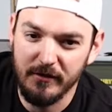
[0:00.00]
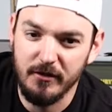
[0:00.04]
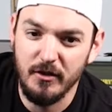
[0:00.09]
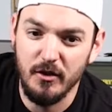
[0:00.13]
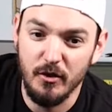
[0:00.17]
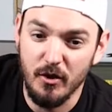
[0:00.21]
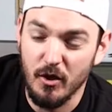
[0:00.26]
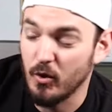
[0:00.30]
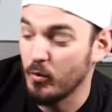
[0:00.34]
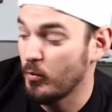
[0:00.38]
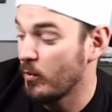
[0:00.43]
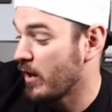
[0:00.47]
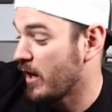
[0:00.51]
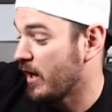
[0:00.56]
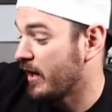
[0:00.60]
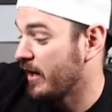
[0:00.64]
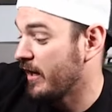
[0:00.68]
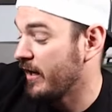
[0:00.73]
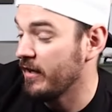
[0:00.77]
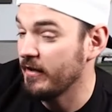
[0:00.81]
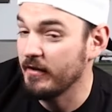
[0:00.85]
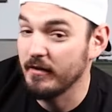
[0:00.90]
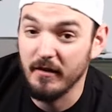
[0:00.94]
you know
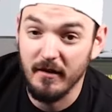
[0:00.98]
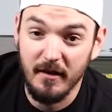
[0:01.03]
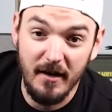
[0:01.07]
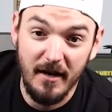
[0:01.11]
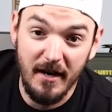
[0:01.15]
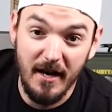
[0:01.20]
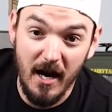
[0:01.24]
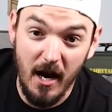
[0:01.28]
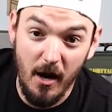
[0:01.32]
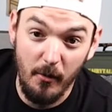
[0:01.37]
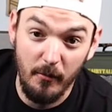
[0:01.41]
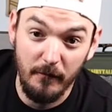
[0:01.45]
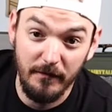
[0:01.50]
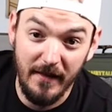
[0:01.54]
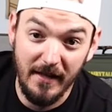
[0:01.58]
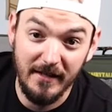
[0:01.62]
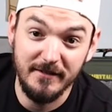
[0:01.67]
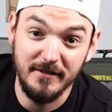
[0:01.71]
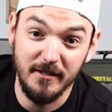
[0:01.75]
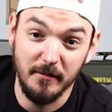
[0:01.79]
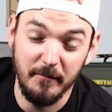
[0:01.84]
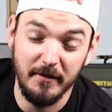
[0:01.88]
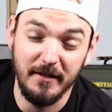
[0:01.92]
why I, that's
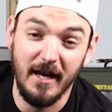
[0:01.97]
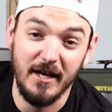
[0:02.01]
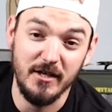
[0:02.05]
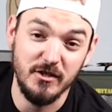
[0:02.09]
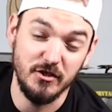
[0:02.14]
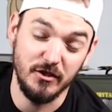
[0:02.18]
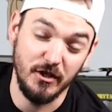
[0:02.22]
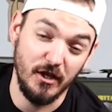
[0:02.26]
something I should